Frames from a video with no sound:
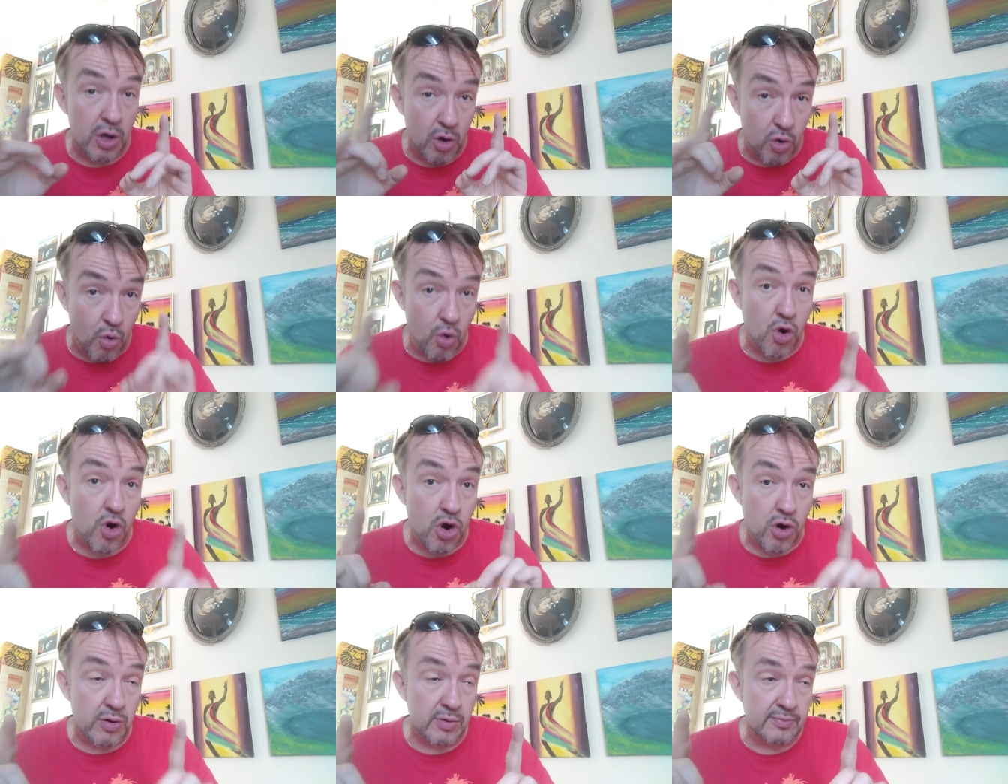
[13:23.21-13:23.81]

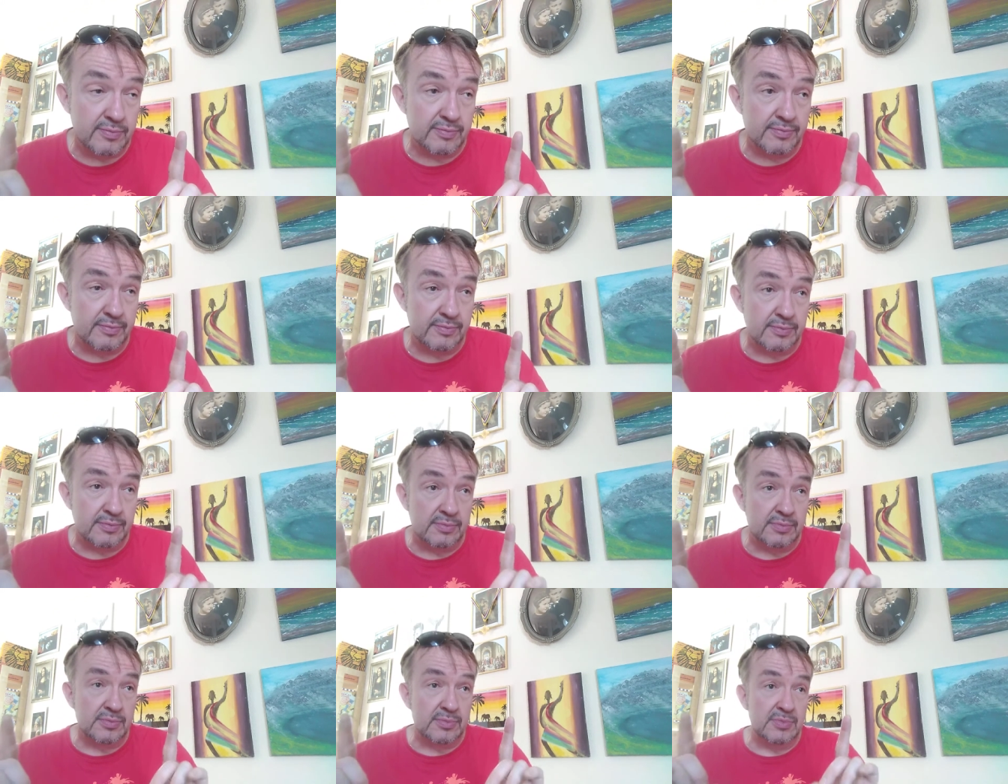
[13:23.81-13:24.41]
Or,
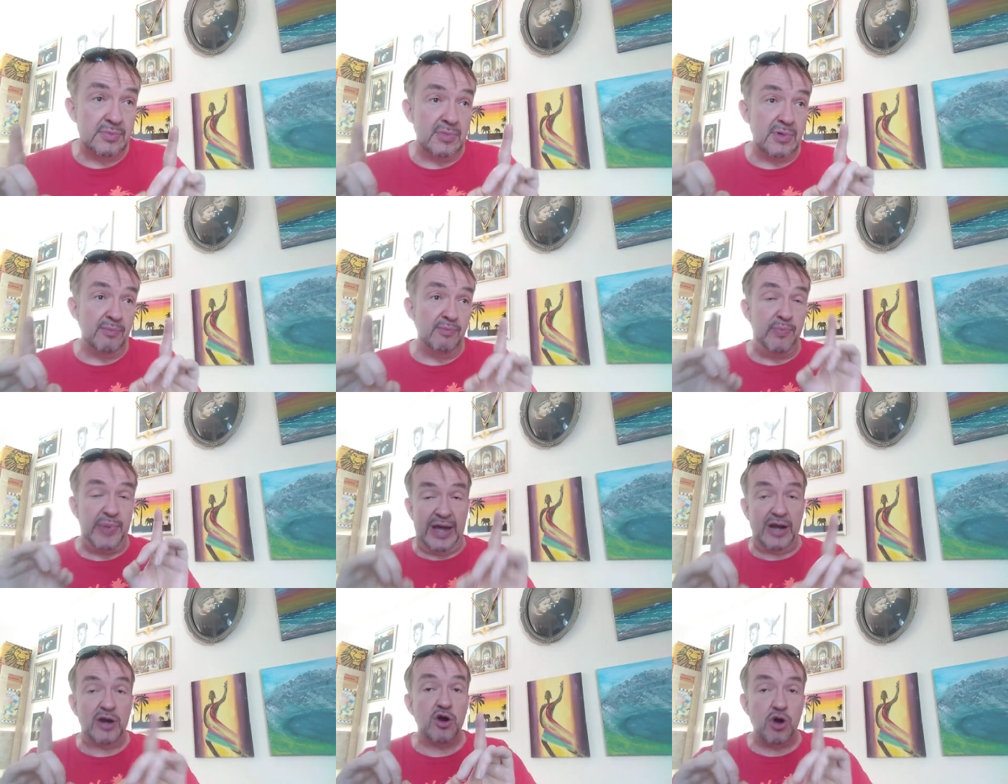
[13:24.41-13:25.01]

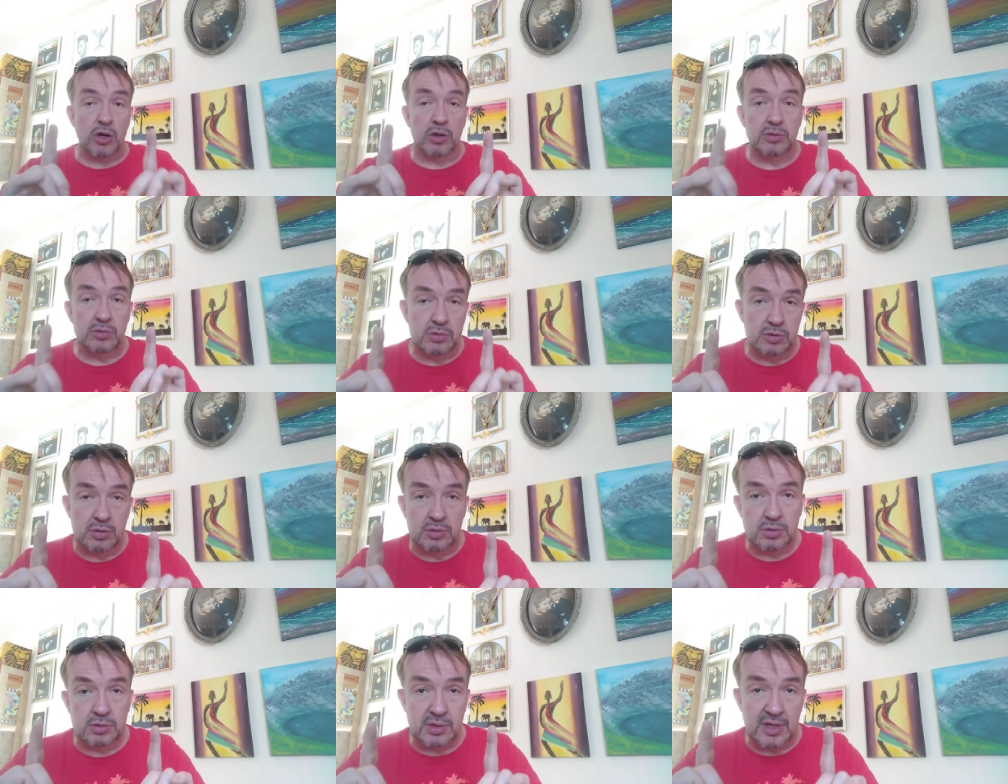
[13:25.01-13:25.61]
better,
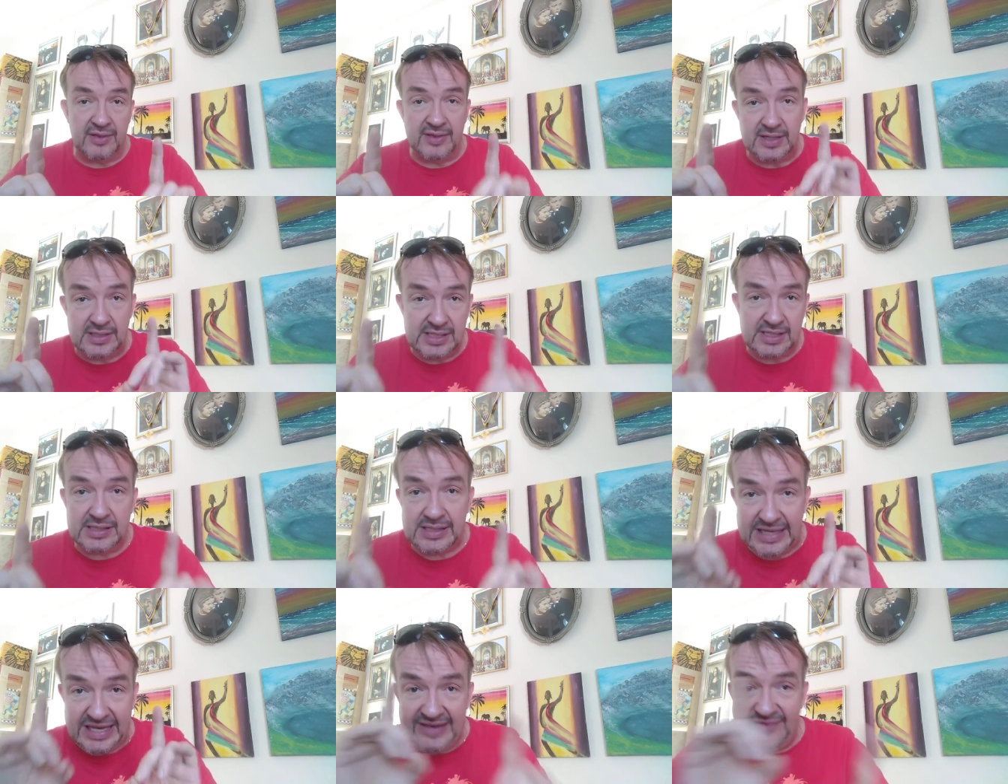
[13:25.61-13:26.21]
and this
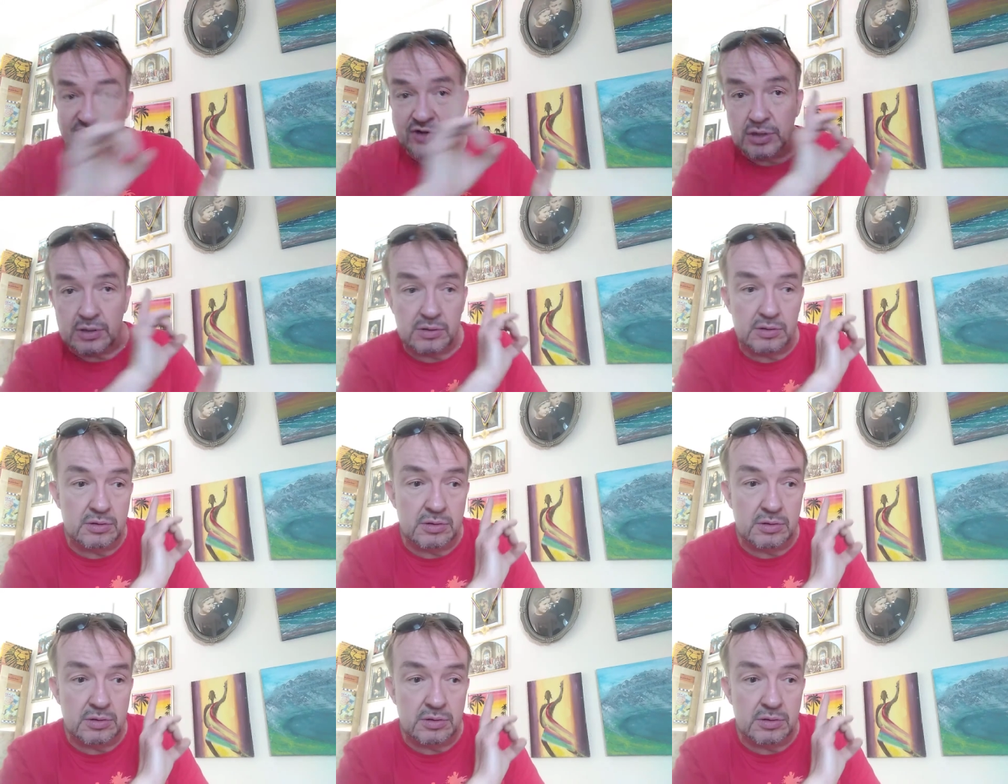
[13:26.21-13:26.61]
is even